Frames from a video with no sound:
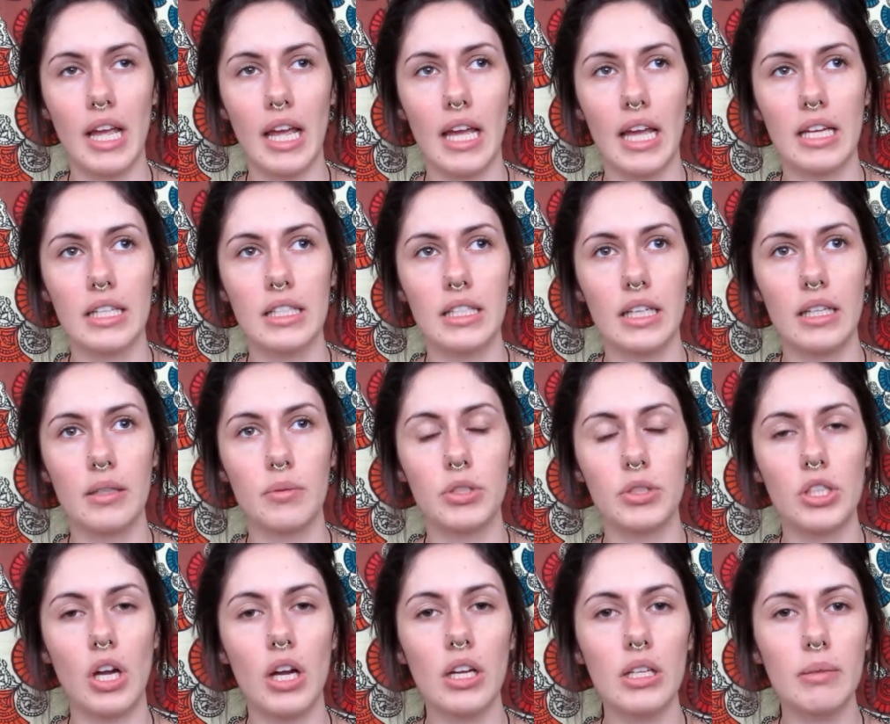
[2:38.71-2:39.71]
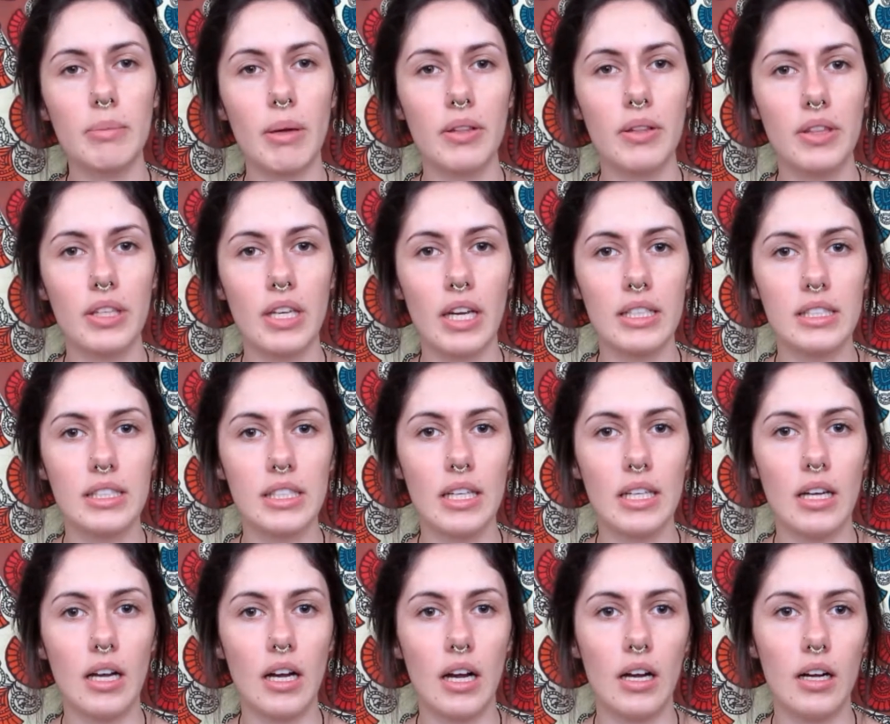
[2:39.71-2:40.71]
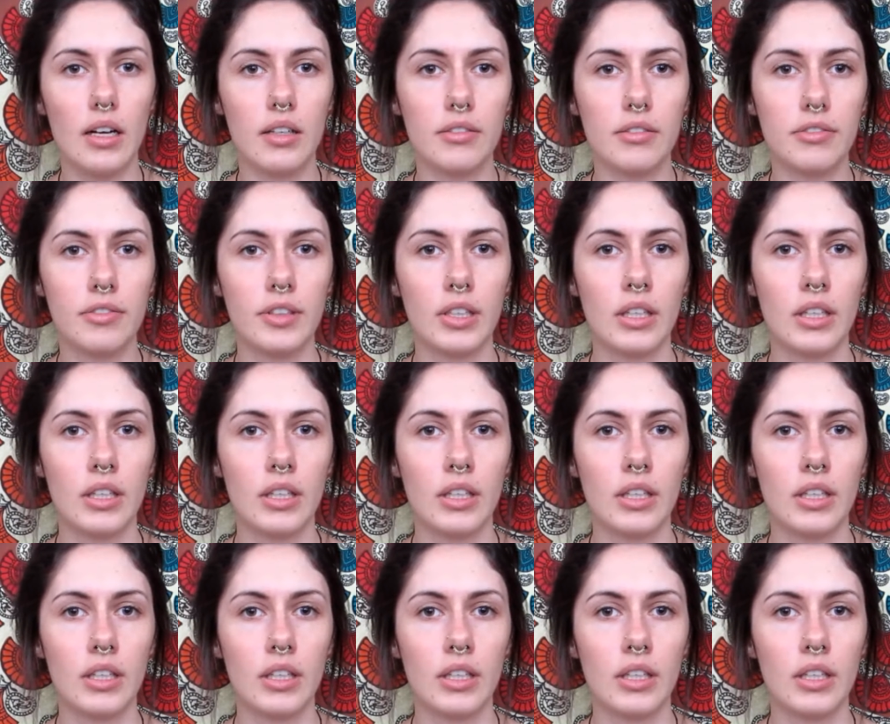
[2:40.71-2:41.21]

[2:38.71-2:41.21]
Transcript: and it was talking about the idea of,